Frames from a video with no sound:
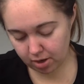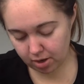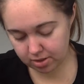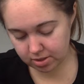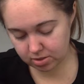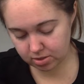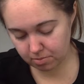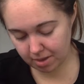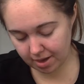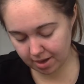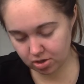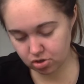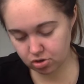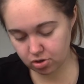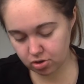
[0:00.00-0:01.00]
So make
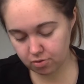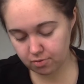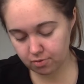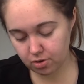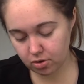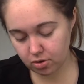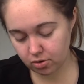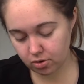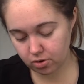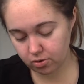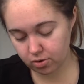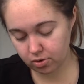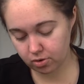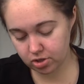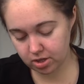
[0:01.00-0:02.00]
sure your
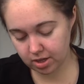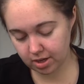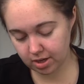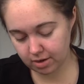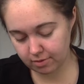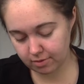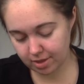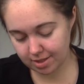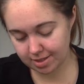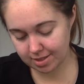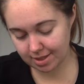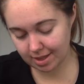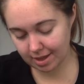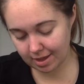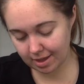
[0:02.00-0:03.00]
origin here with this
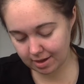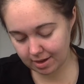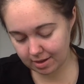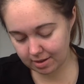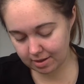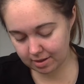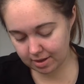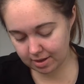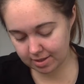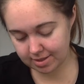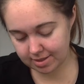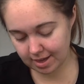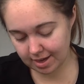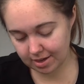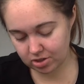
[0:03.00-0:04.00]
line is
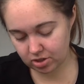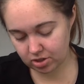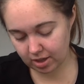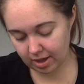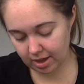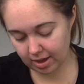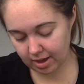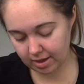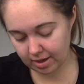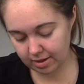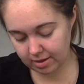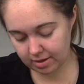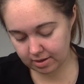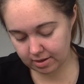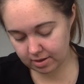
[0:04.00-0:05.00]
actually at
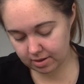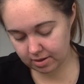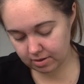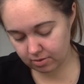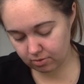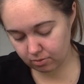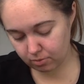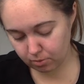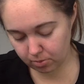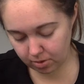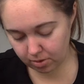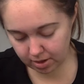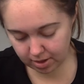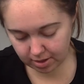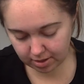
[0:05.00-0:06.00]

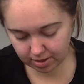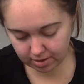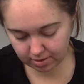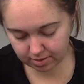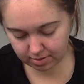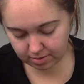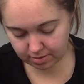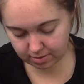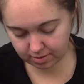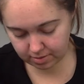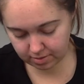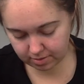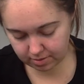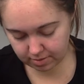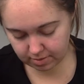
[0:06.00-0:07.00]
1
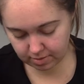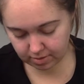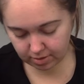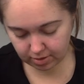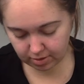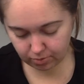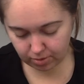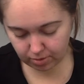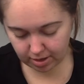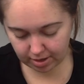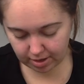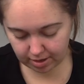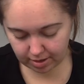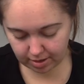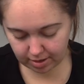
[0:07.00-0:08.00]
on y.